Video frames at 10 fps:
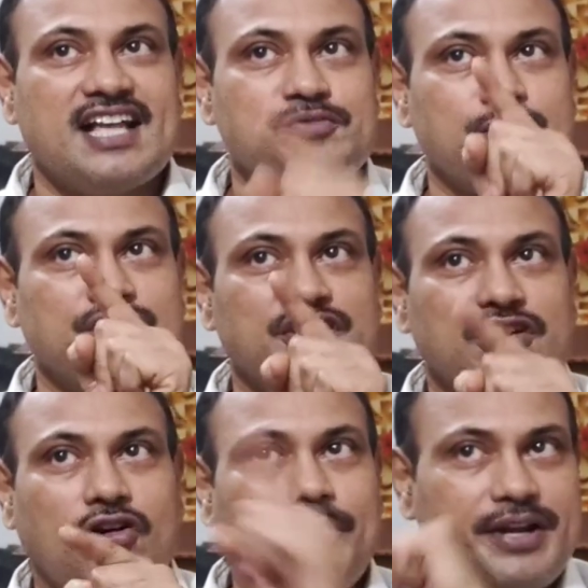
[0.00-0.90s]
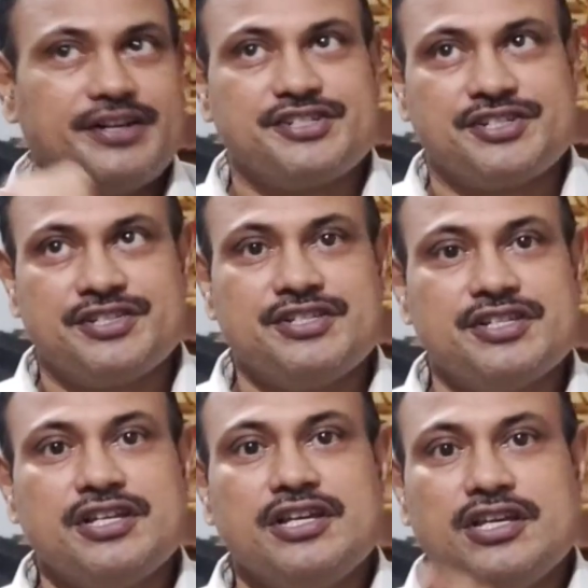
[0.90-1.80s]
as per the operations,
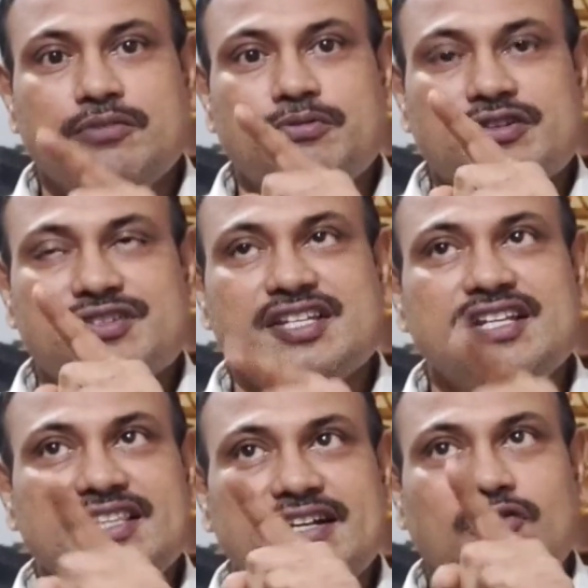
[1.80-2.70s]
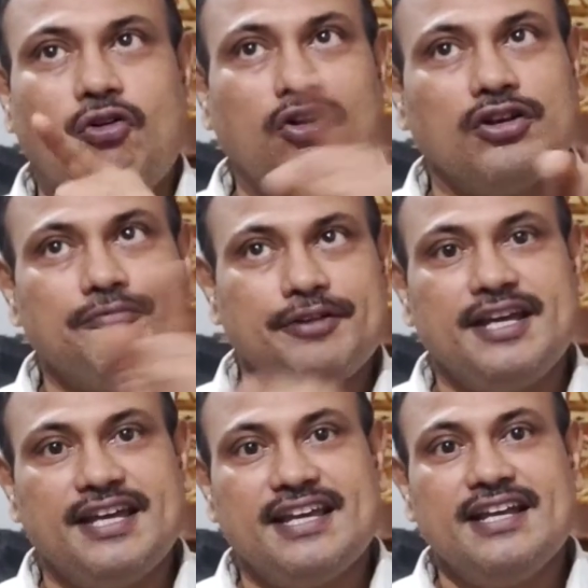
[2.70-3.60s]
if you have seen that curl of
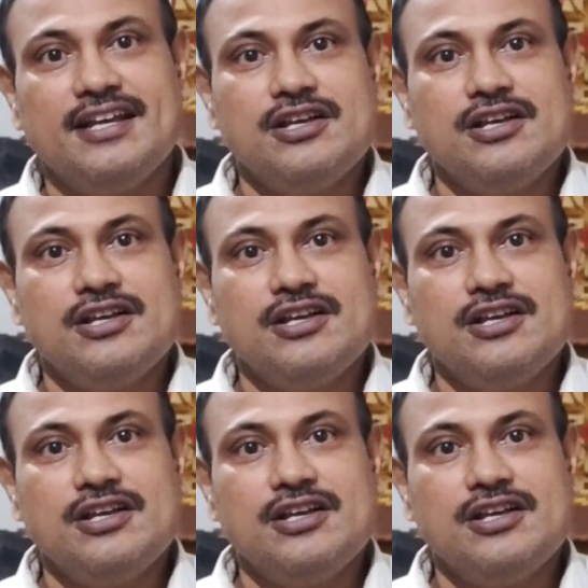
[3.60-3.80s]
A,